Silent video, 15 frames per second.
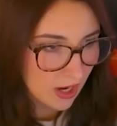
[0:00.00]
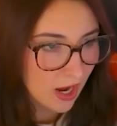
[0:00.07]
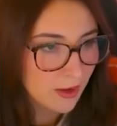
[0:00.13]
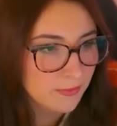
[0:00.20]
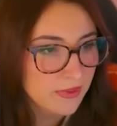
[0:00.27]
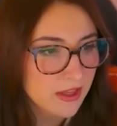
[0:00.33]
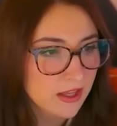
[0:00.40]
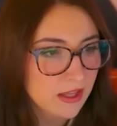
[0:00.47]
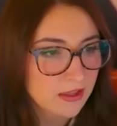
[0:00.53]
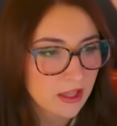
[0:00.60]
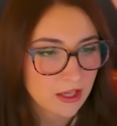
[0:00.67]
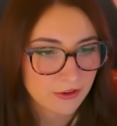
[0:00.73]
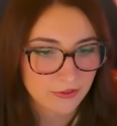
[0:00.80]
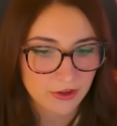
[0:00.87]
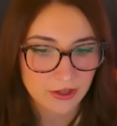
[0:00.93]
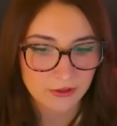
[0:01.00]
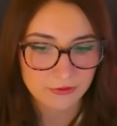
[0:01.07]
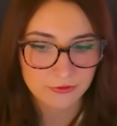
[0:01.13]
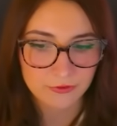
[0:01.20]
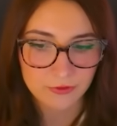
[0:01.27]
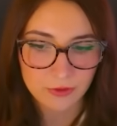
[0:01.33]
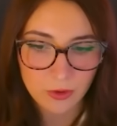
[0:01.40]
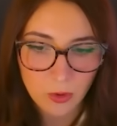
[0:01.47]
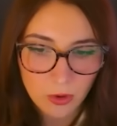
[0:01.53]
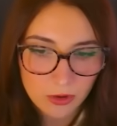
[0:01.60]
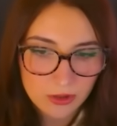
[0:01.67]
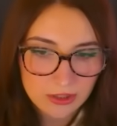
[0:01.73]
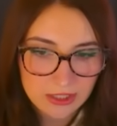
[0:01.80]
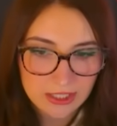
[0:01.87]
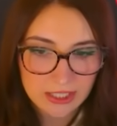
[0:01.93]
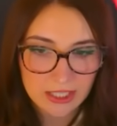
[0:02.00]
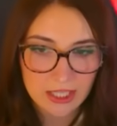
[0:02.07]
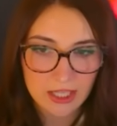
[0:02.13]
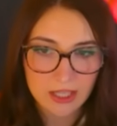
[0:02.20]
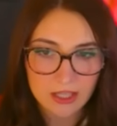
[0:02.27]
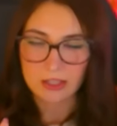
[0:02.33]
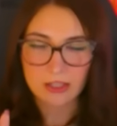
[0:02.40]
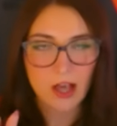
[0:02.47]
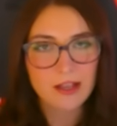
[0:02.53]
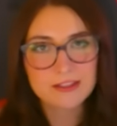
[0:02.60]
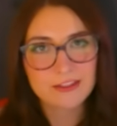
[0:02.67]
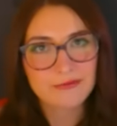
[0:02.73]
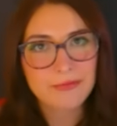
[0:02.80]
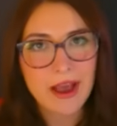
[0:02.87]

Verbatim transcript: I'm thinking like very florally, lots of